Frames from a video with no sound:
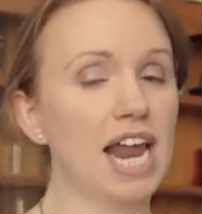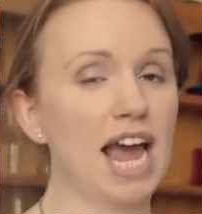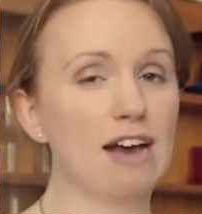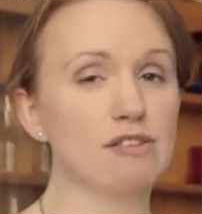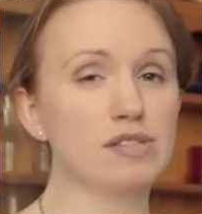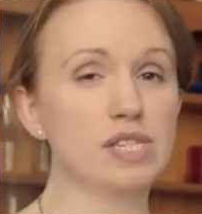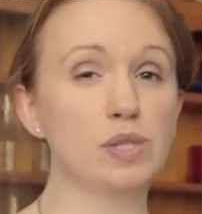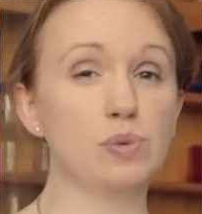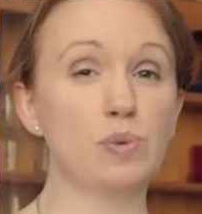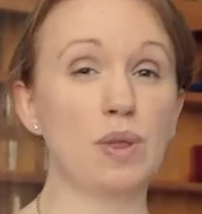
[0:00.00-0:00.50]

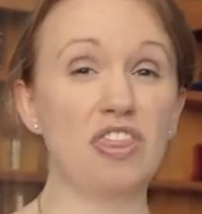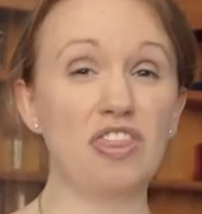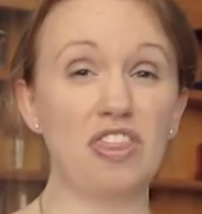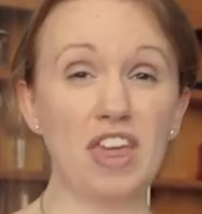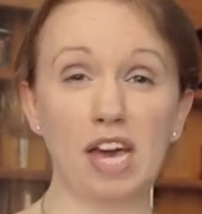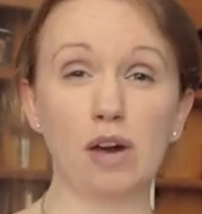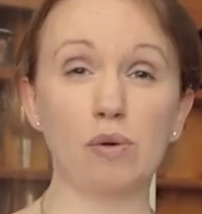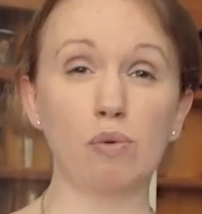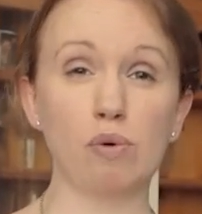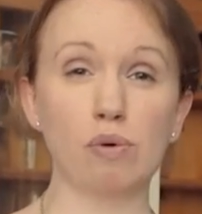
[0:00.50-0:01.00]
houses with
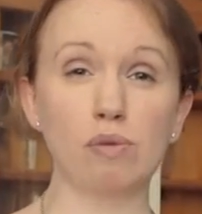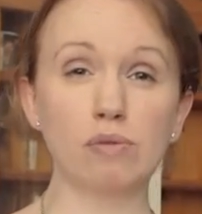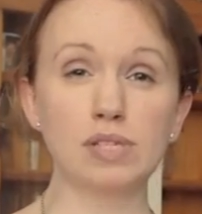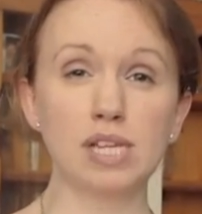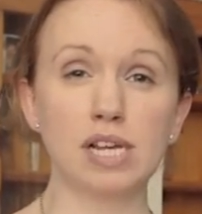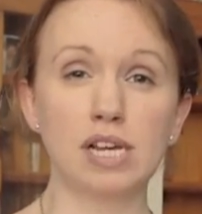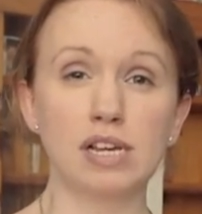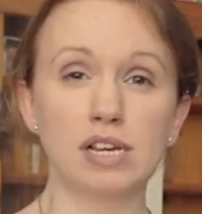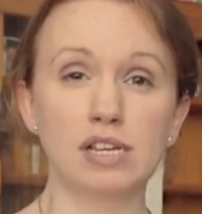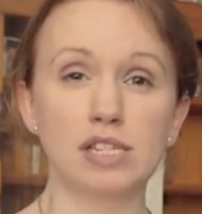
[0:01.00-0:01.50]
thick walls,
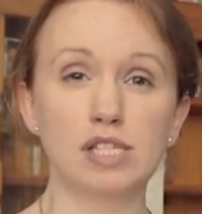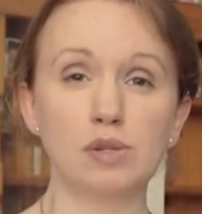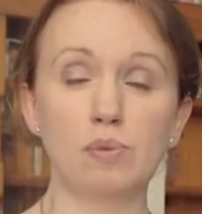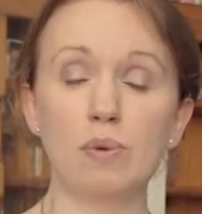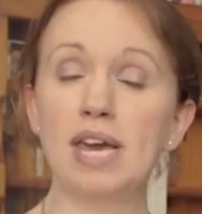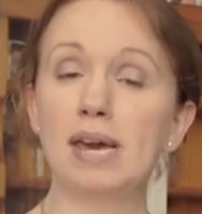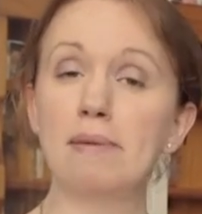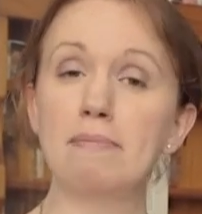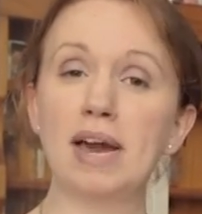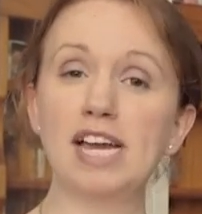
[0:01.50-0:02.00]
so
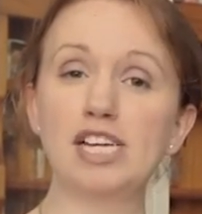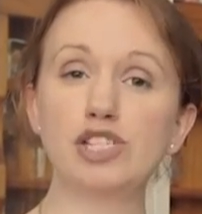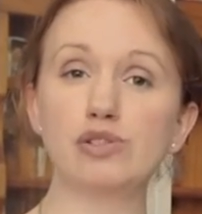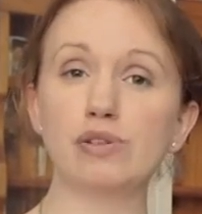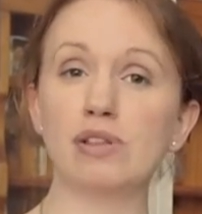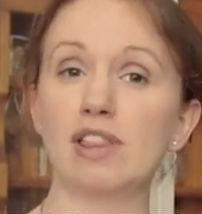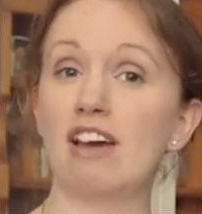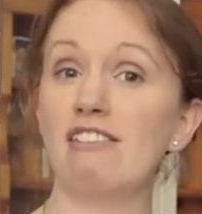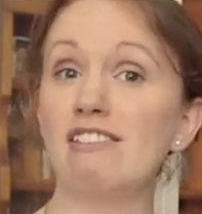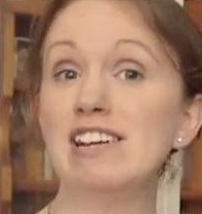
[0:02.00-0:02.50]
we can make
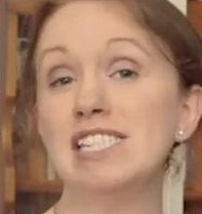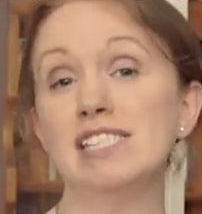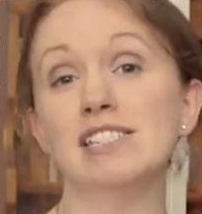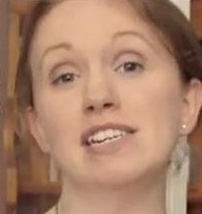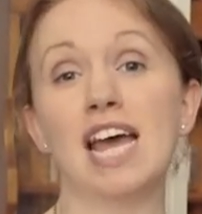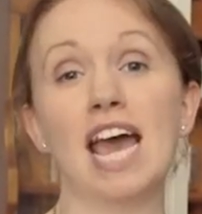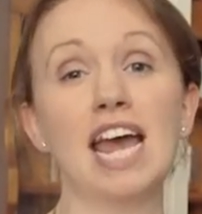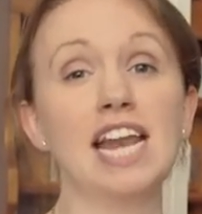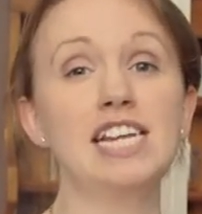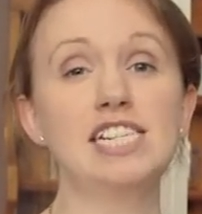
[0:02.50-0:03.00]
sure there
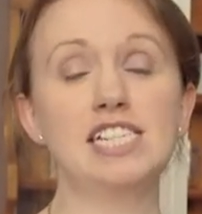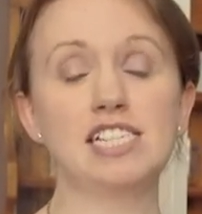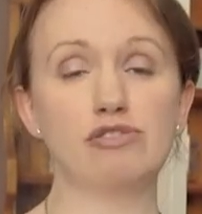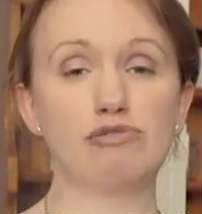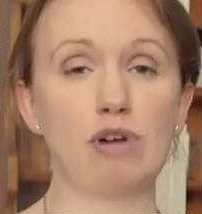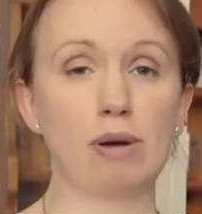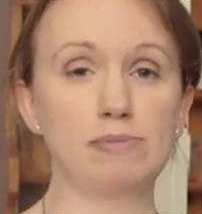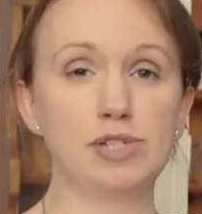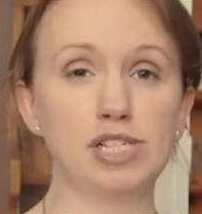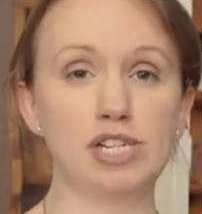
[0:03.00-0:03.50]
isn't any
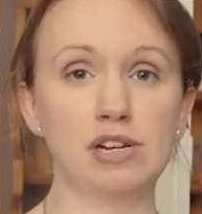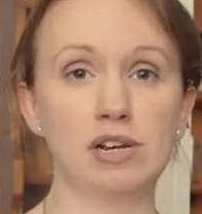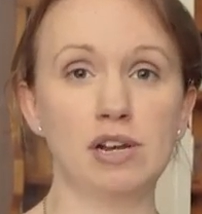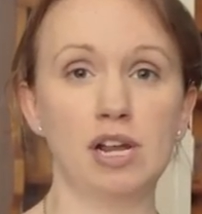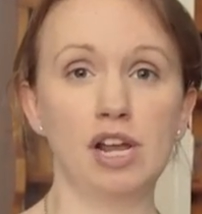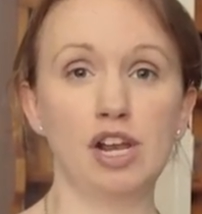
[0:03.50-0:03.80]
disruption